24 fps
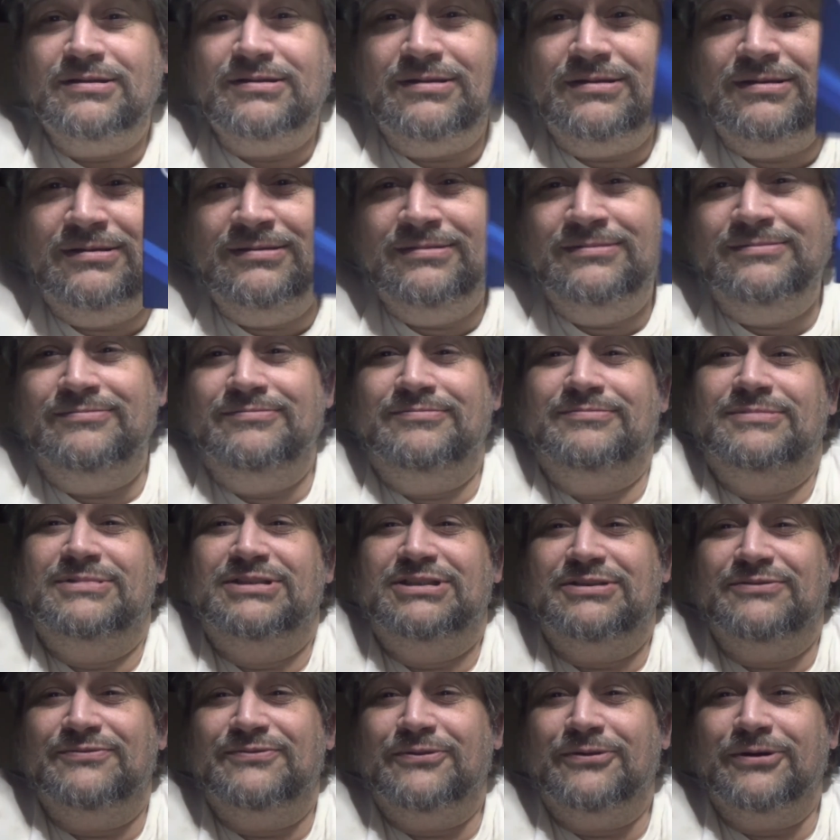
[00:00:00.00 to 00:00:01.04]

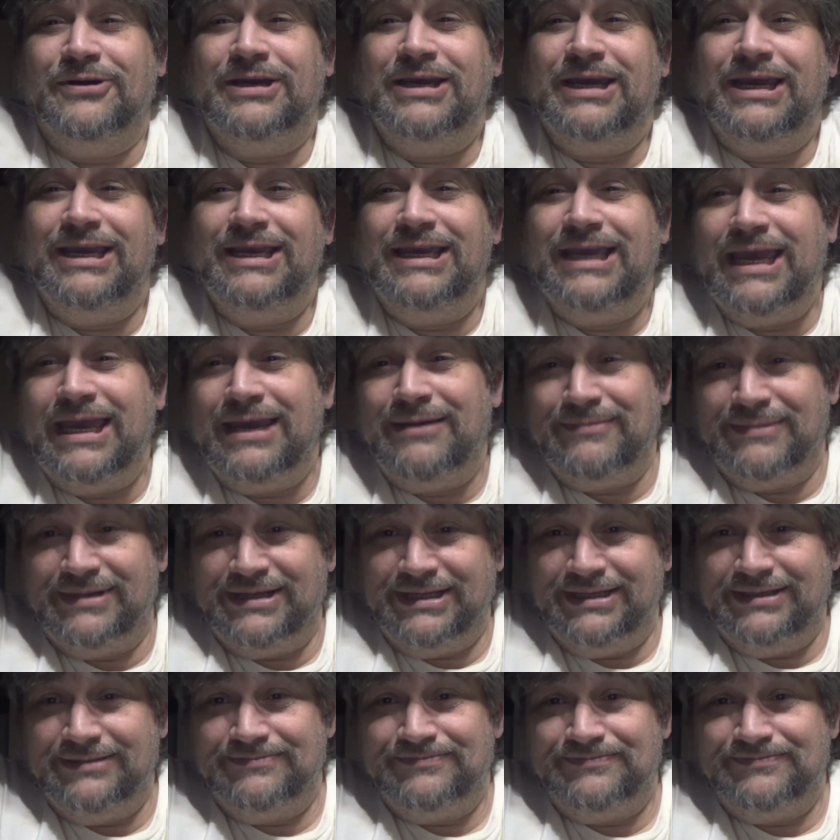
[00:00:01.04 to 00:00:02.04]
it's a 4K cam link,